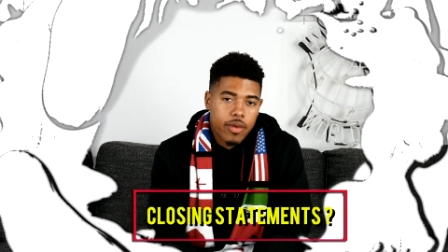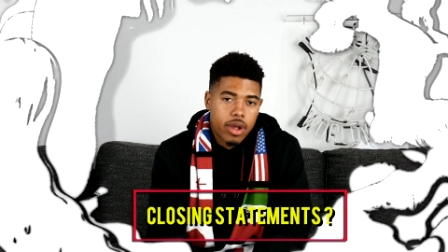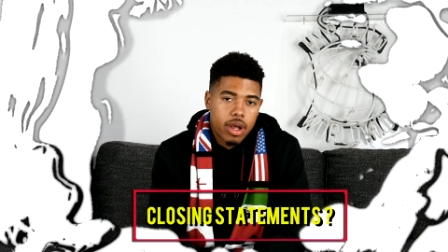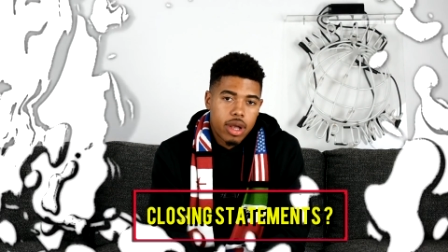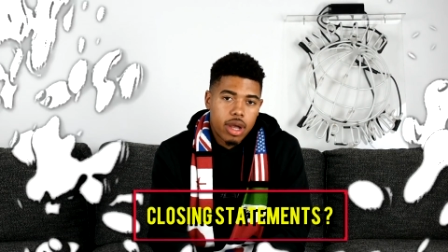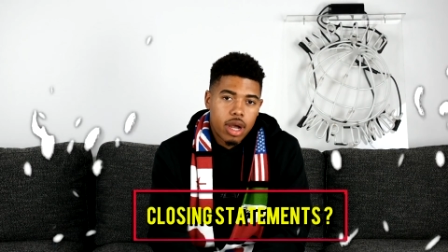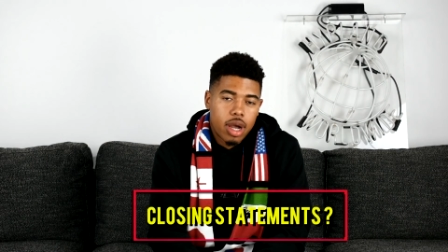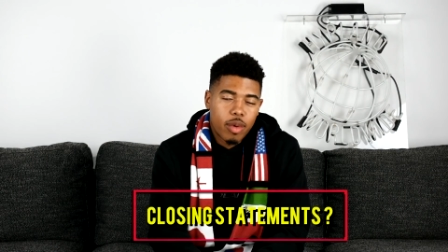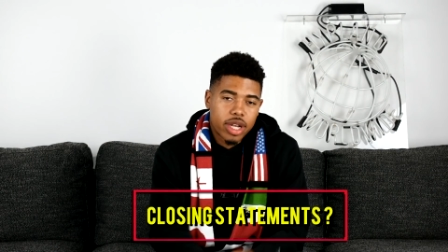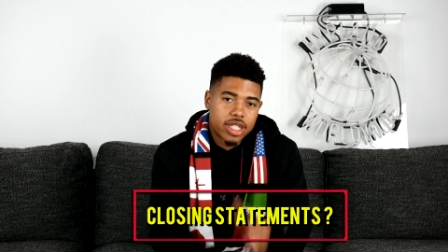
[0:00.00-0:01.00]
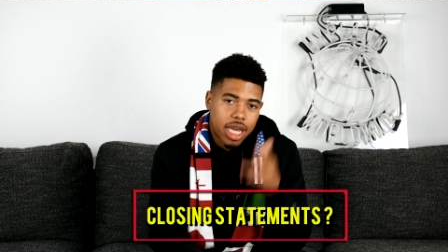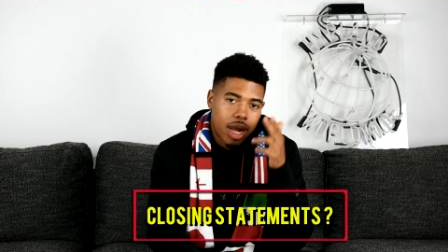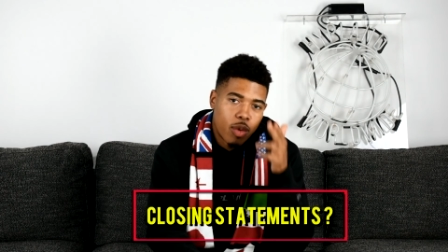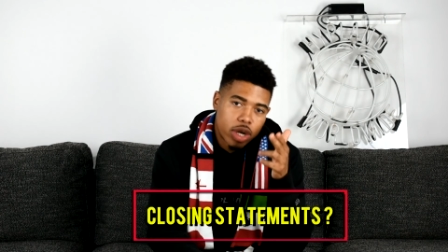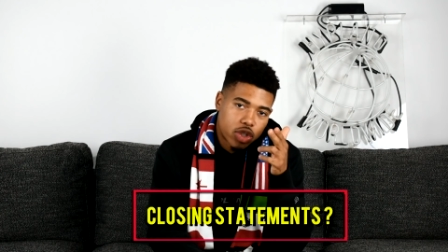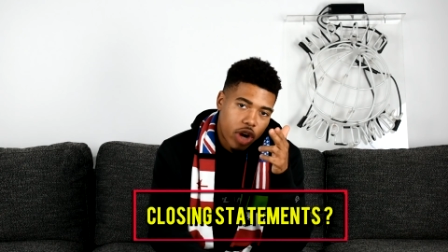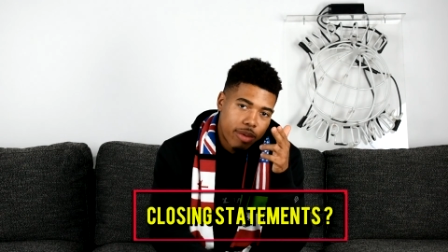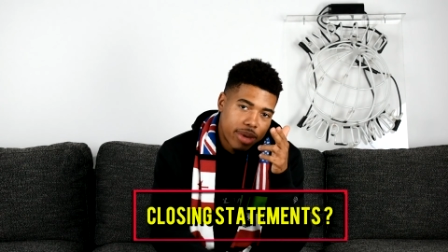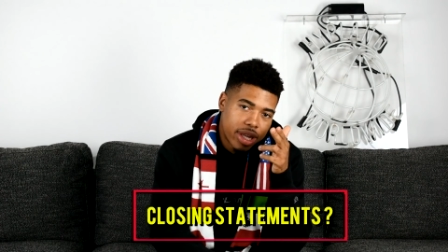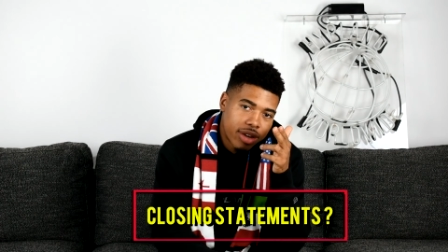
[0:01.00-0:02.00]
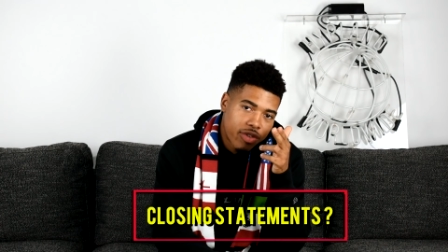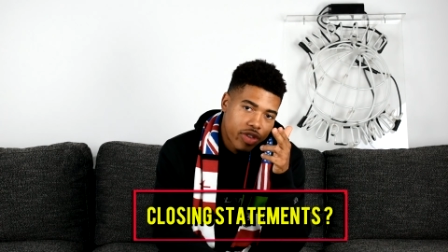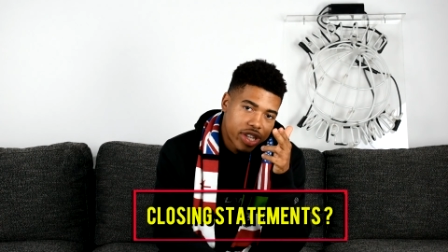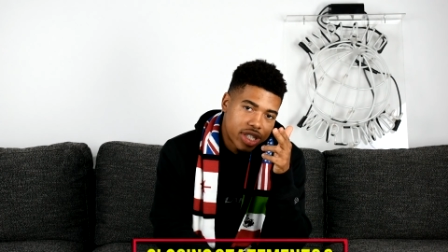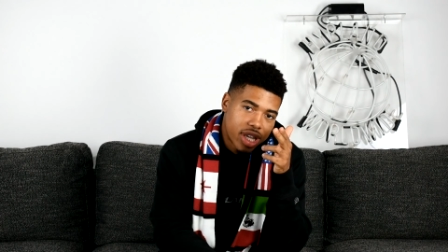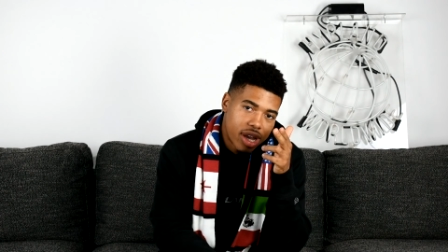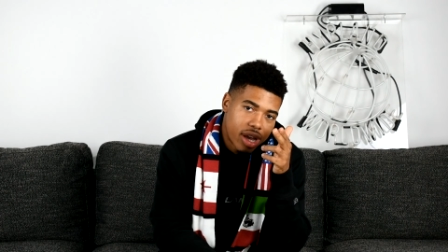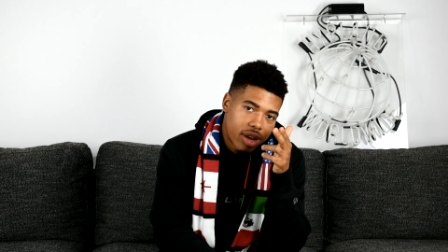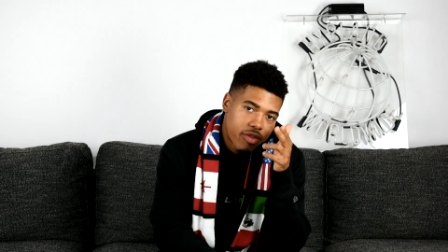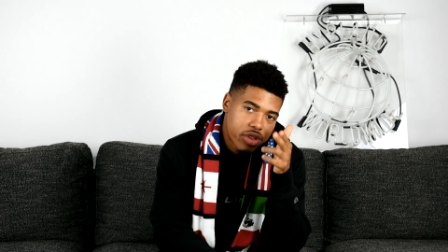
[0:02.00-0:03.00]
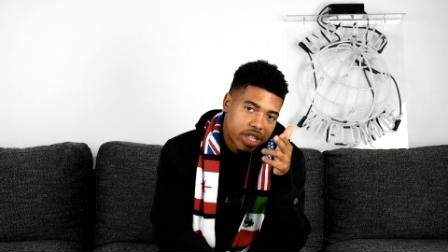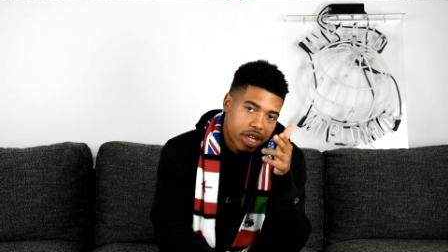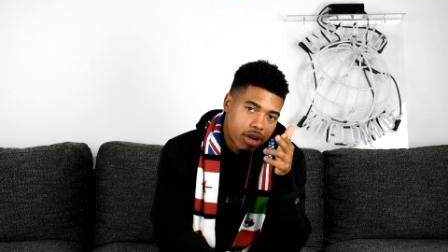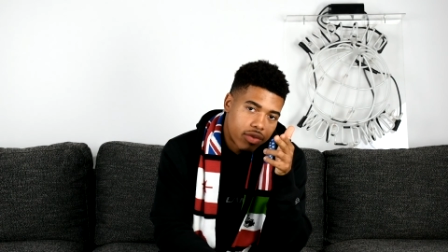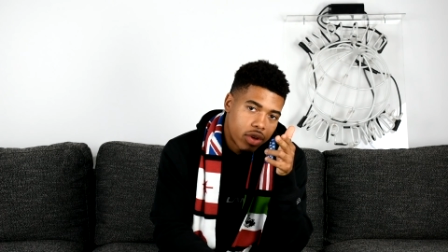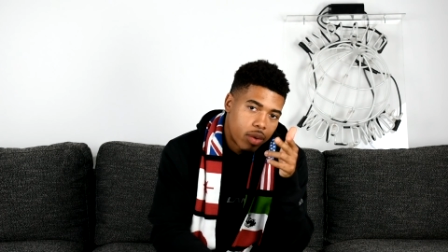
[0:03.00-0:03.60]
I want to shout out 1STRIPE Media for this interview.